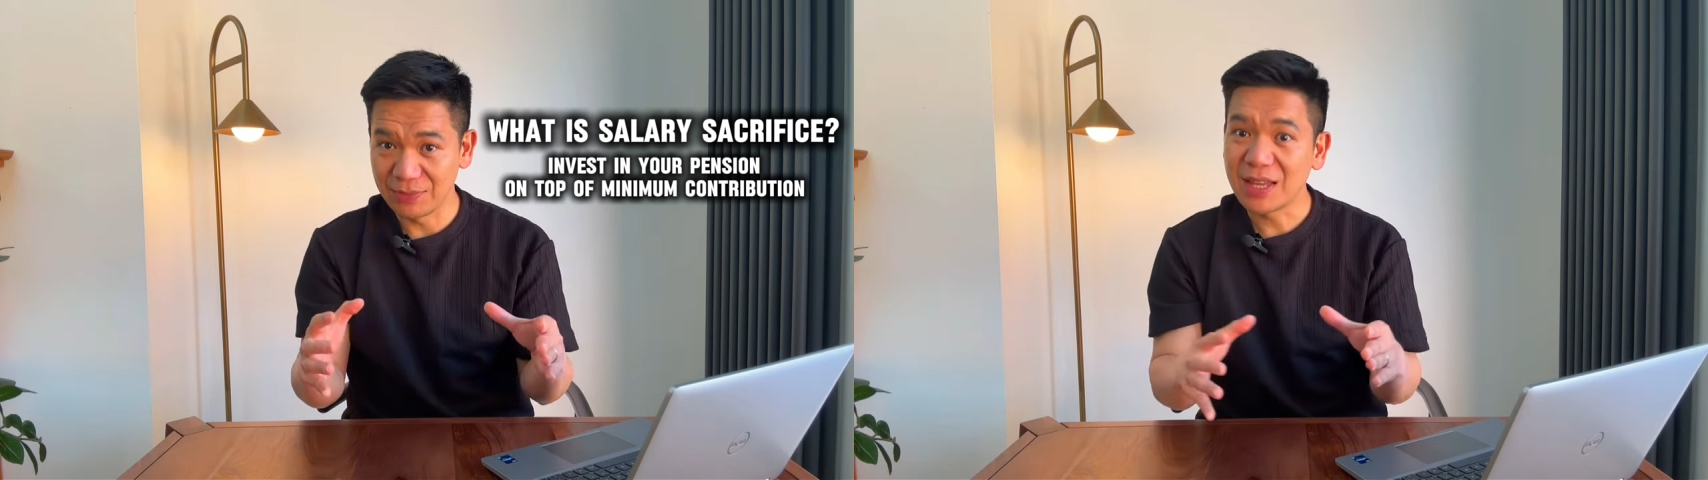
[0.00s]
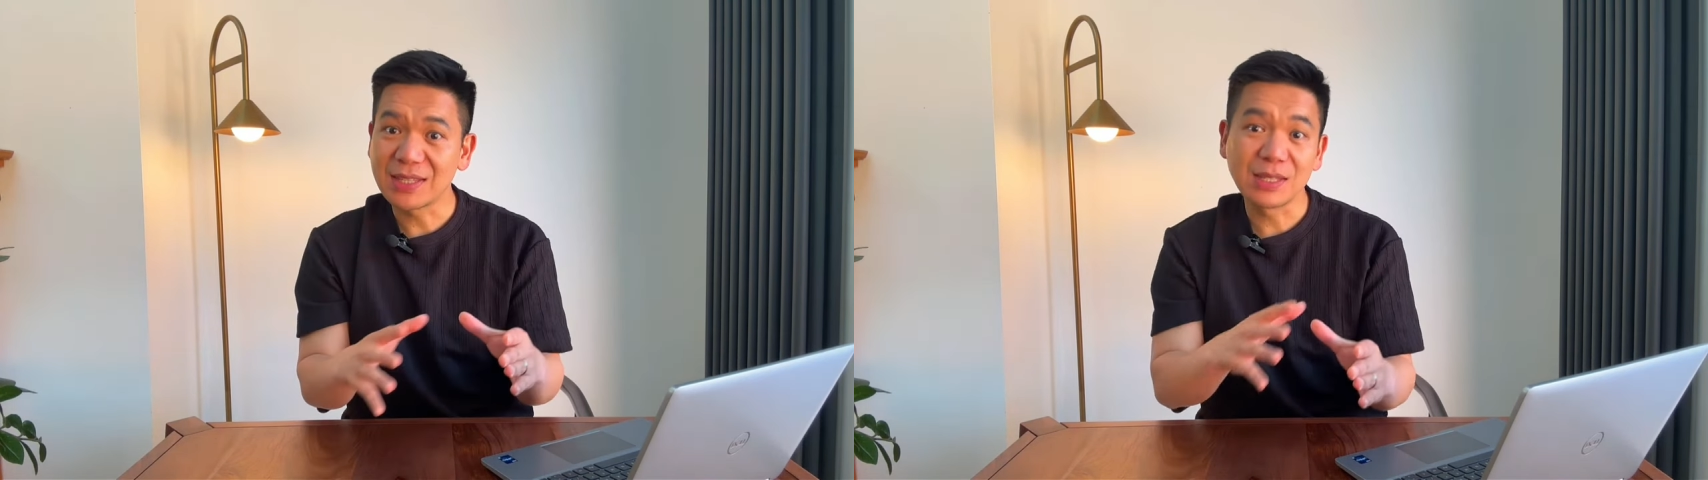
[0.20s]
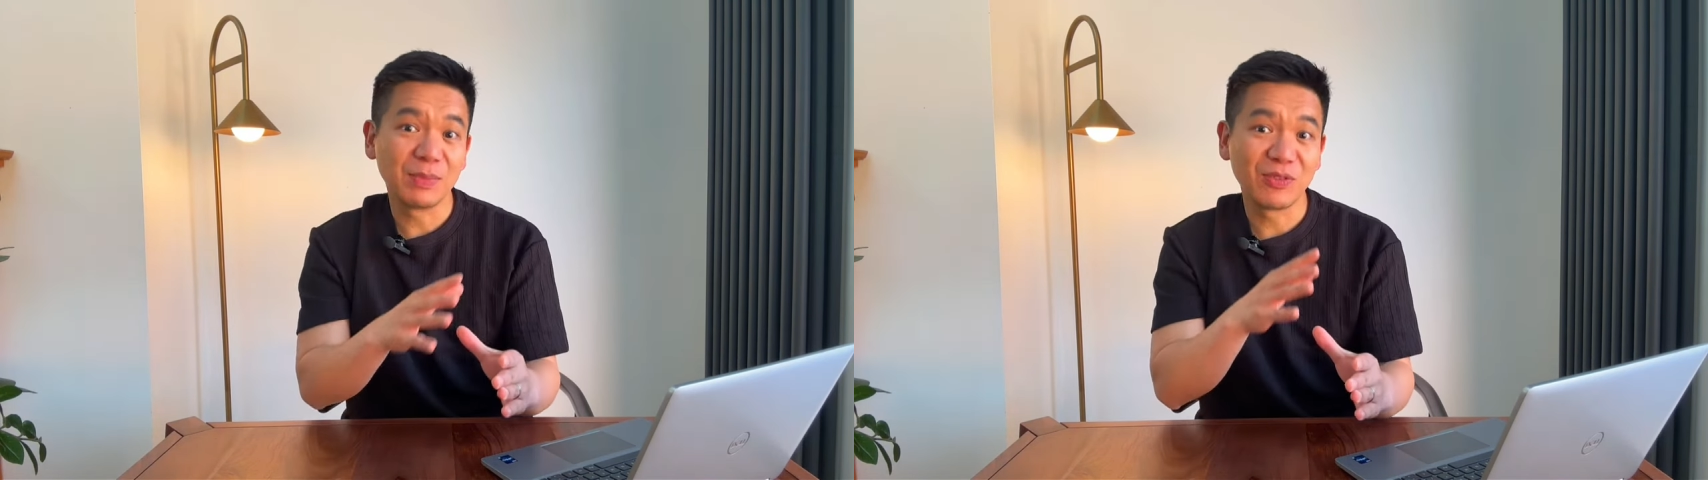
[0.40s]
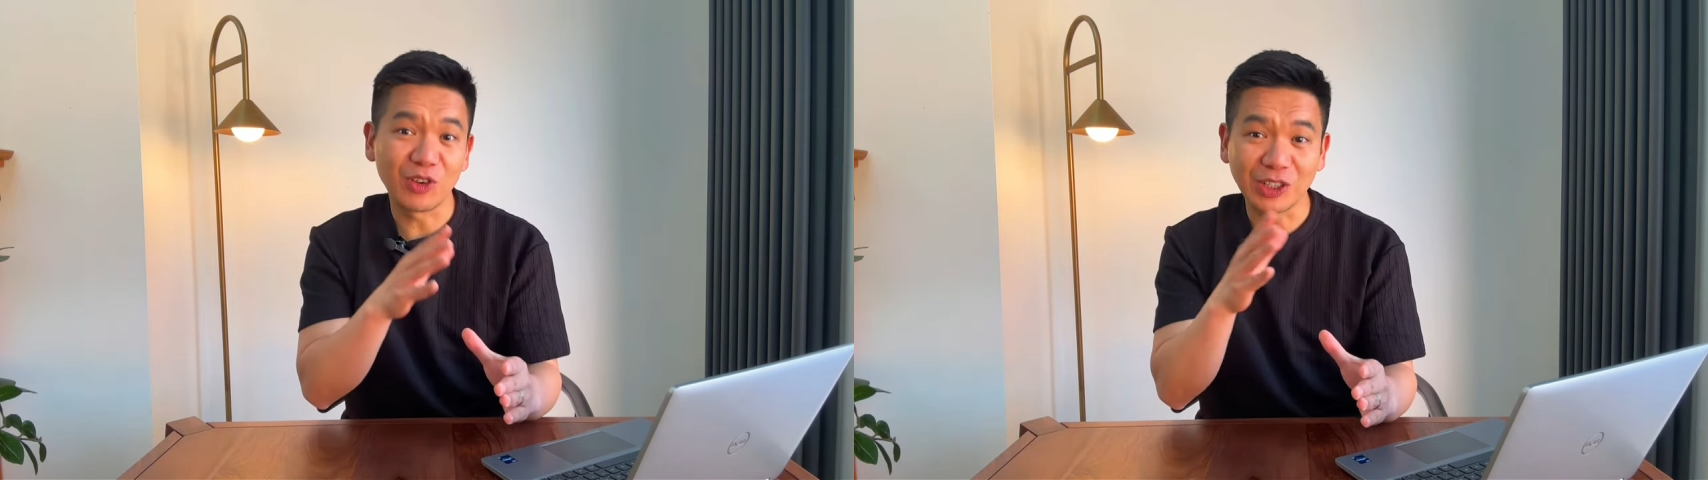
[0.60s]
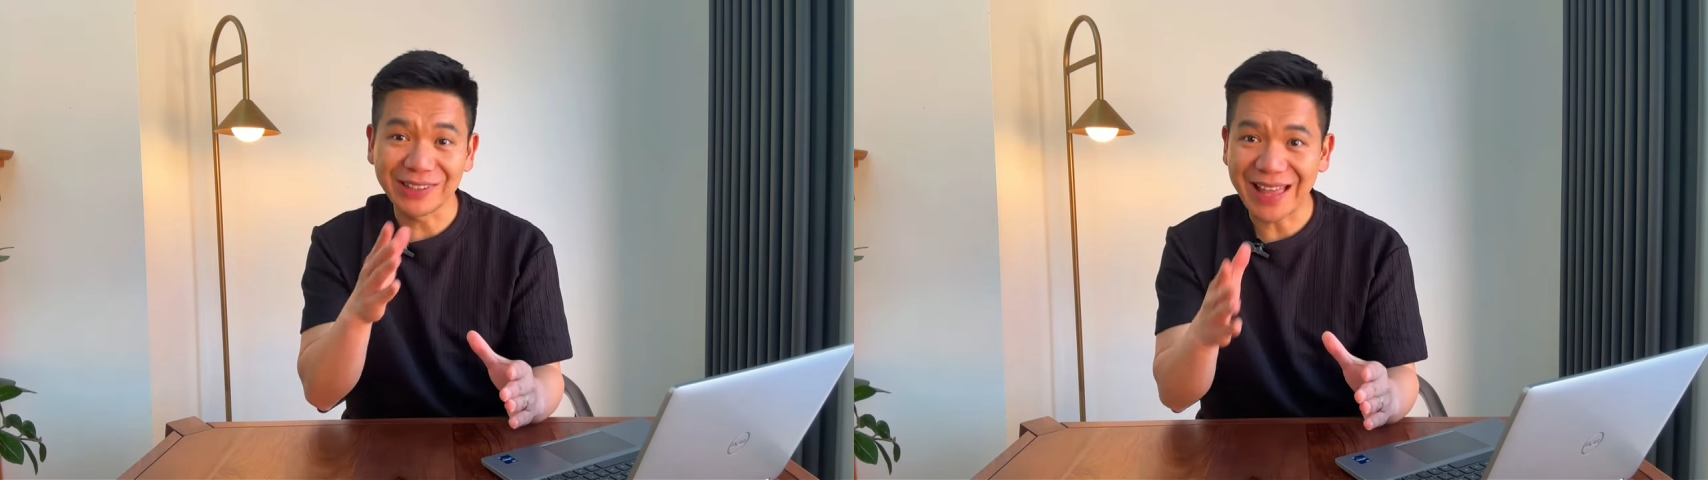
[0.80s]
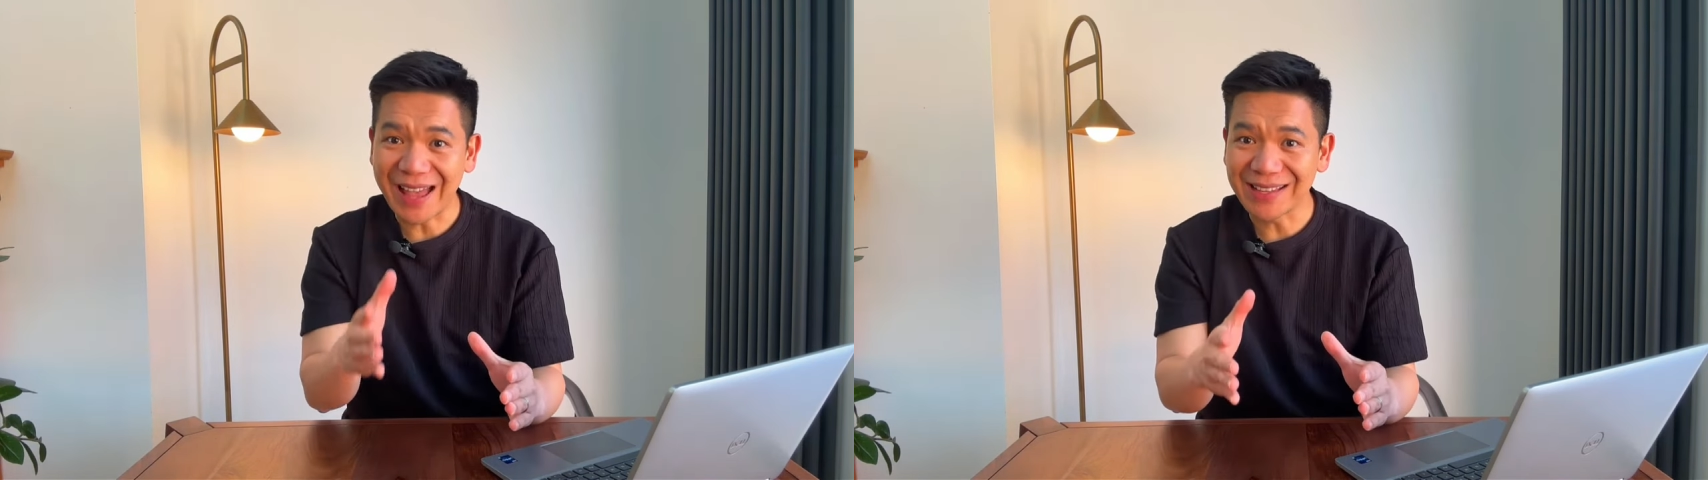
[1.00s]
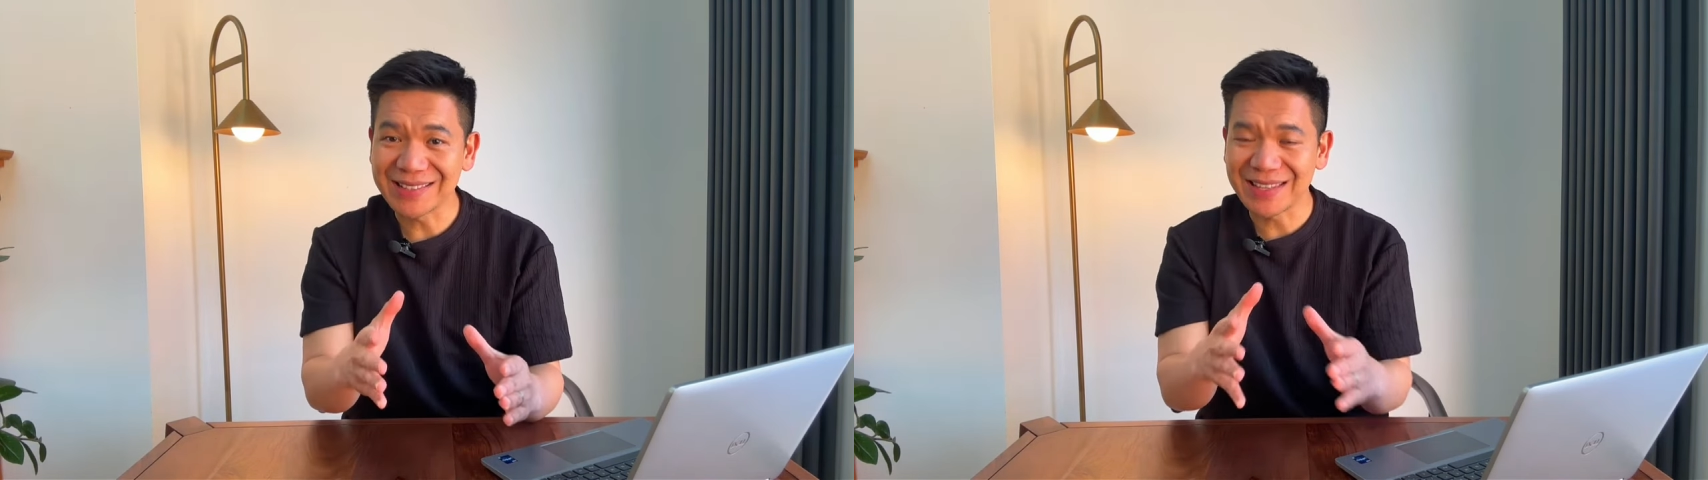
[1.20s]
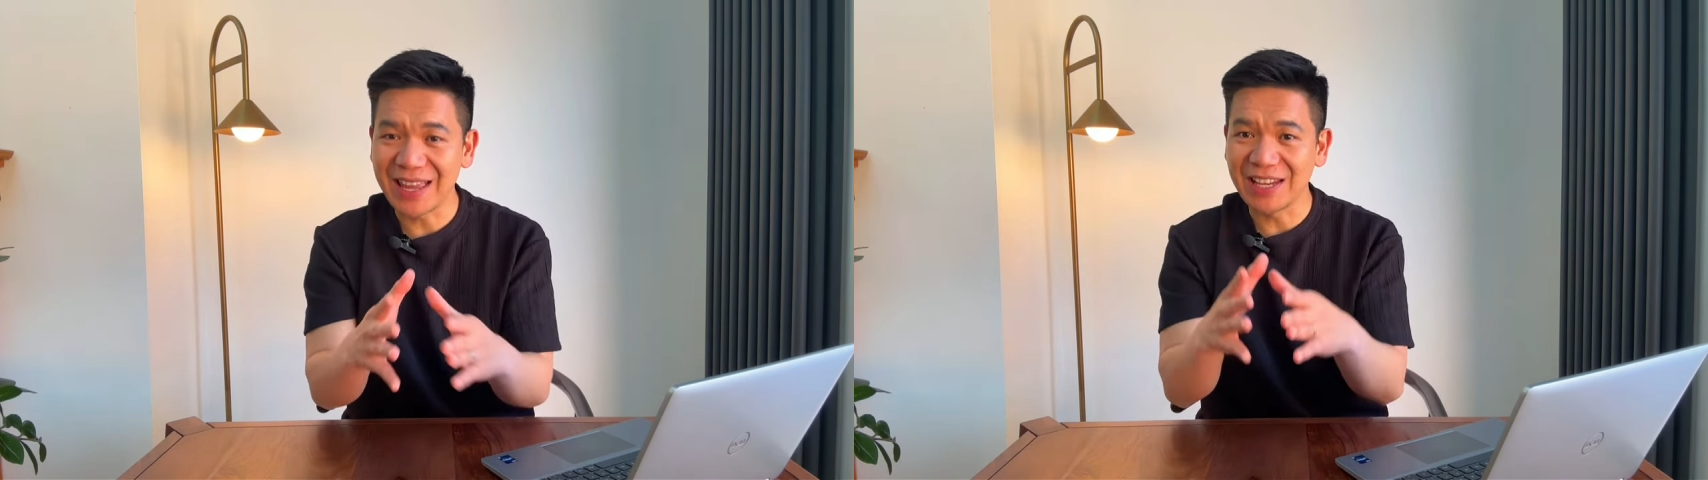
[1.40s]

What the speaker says: That's before tax